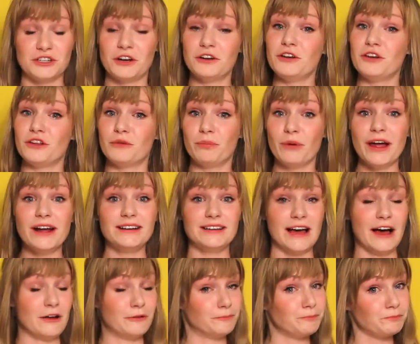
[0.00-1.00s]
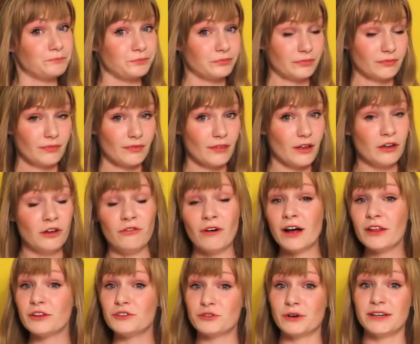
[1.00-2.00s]
show you the breakdown of
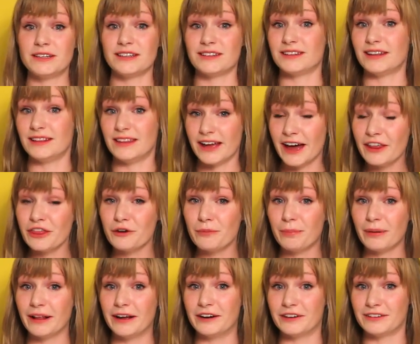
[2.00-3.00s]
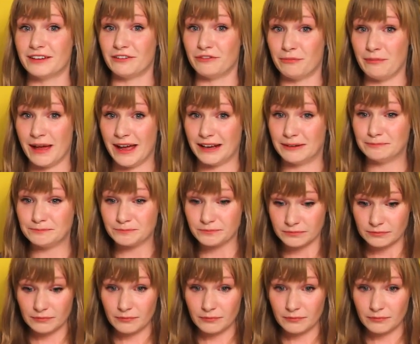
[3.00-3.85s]
all the choices that the other players have made,